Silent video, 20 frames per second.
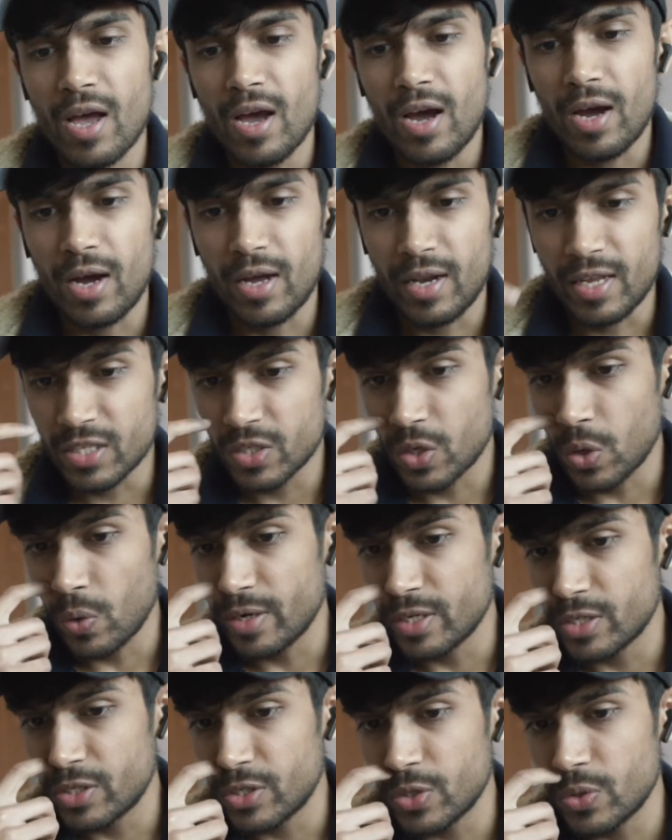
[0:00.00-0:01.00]
Let's go
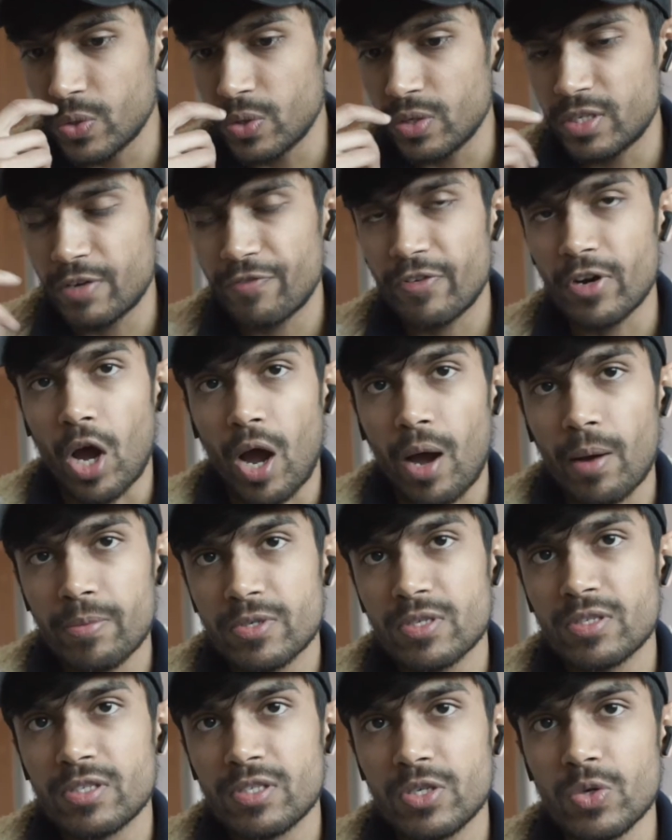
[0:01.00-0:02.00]
into different
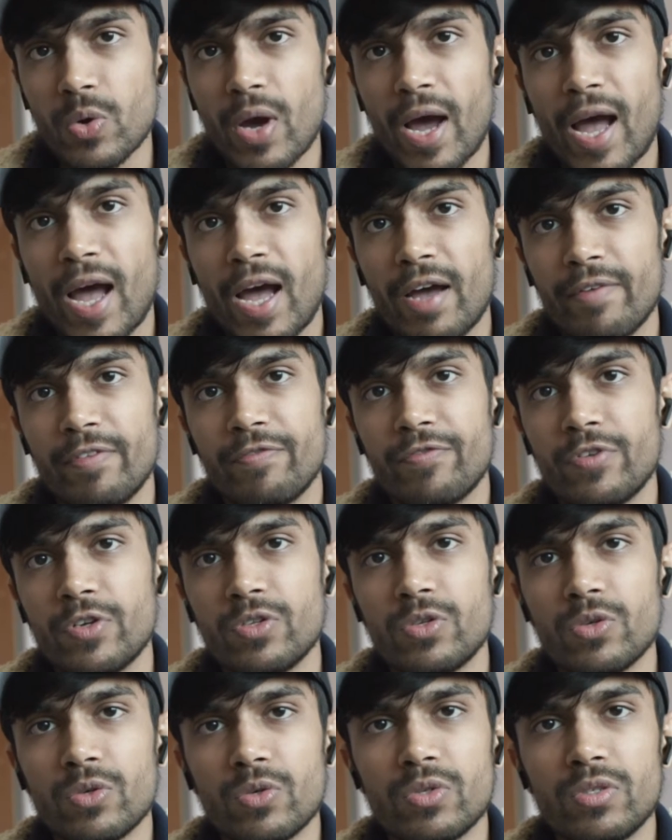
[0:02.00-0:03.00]
options you have if you
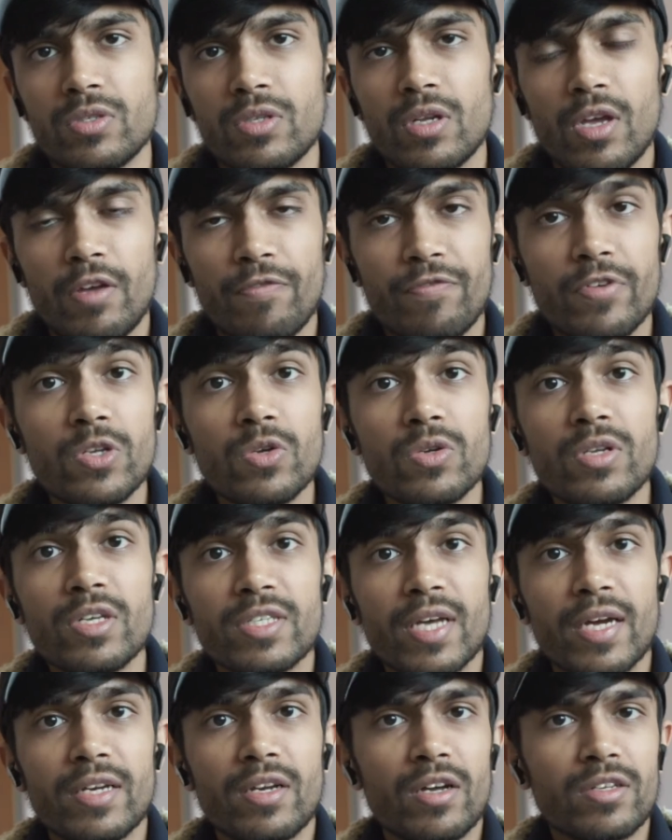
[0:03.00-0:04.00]
do
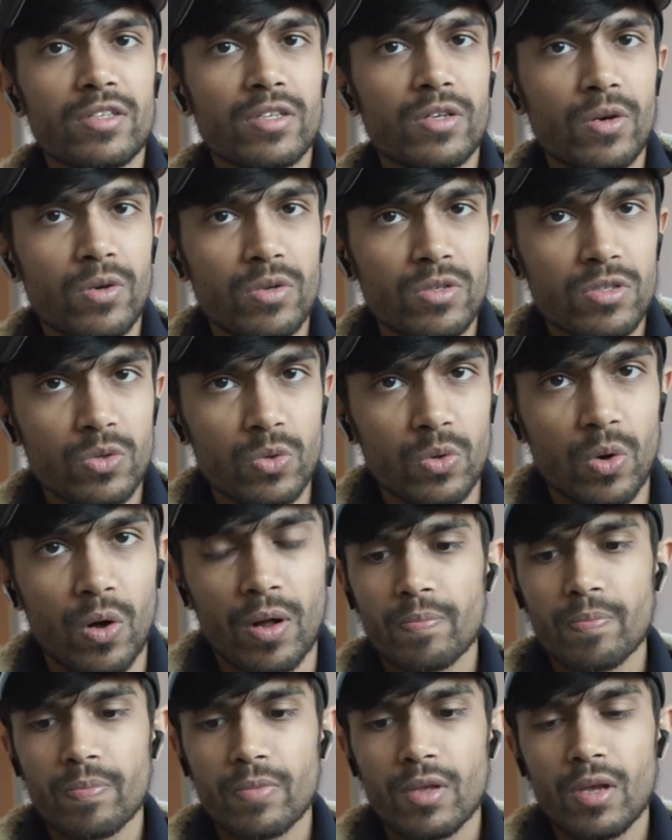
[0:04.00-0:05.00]
decide not to go to school.